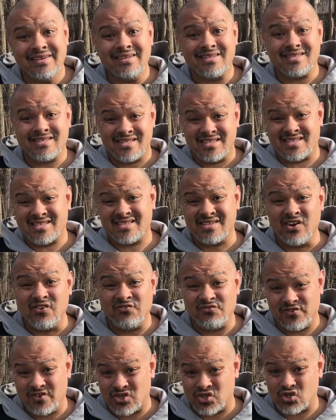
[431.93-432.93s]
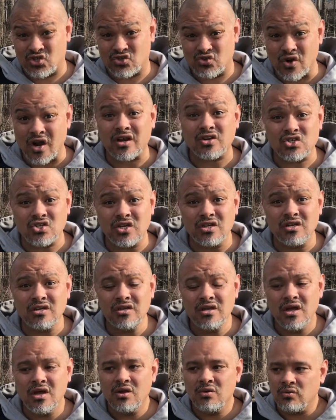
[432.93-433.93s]
leads to
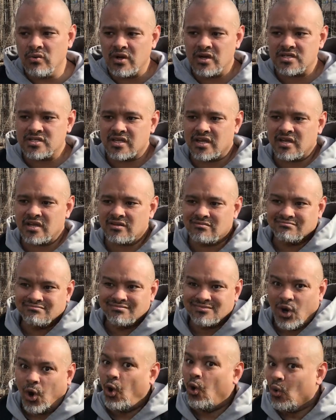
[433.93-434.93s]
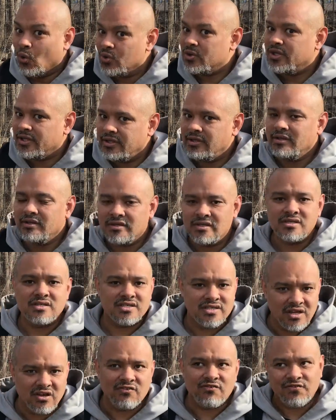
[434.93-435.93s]
self-destruction, whereas a holy
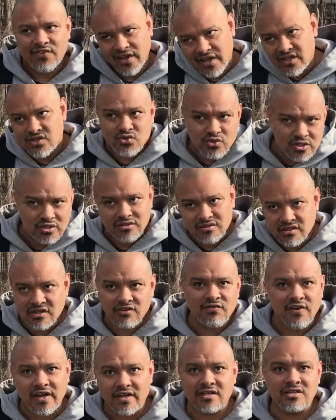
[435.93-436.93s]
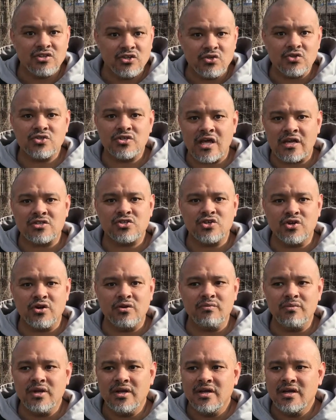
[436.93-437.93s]
self-hatred, if I can use
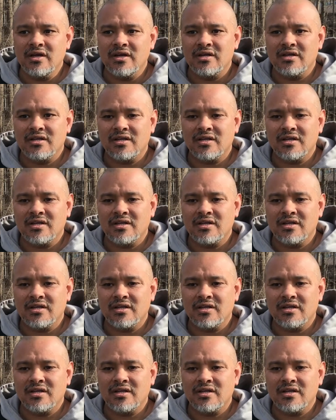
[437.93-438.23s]
that term,